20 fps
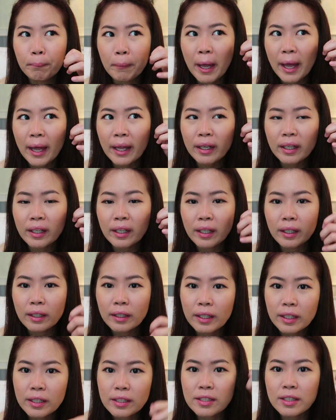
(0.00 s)
pat
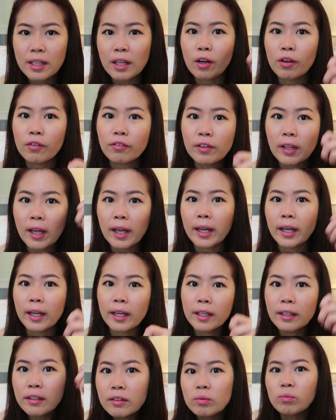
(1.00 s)
instead of
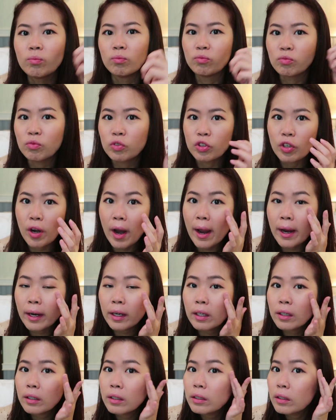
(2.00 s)
like
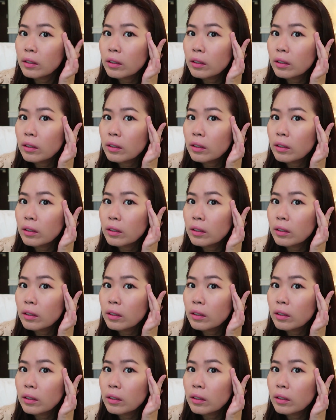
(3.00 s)
drag,